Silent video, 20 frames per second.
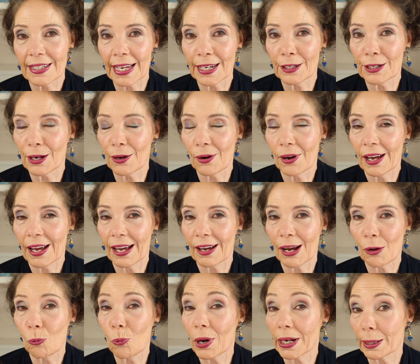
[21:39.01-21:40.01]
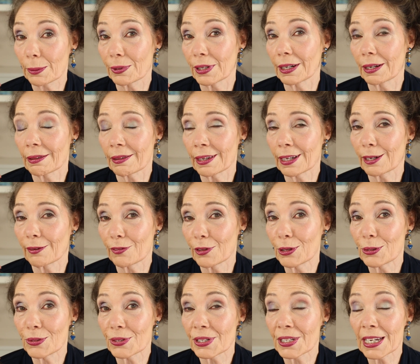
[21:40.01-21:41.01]
I don't know what I'm going to think of the
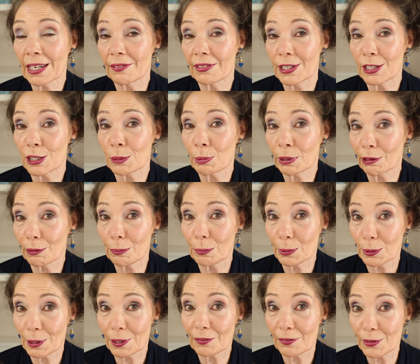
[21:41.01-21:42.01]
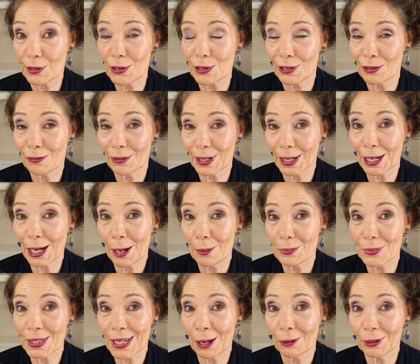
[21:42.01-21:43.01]
new Steven Spielberg version when it
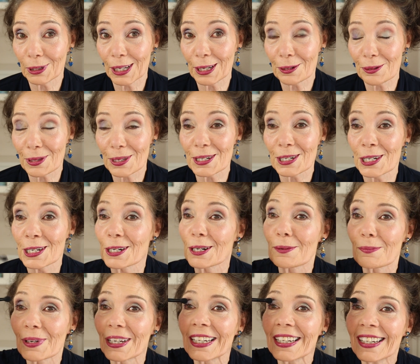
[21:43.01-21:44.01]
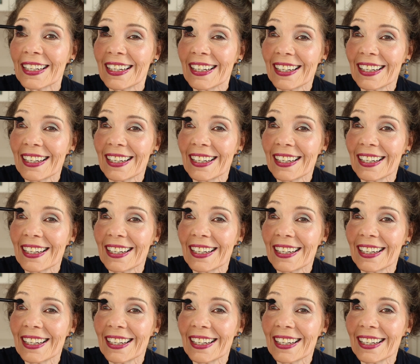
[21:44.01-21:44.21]
comes out later this year, but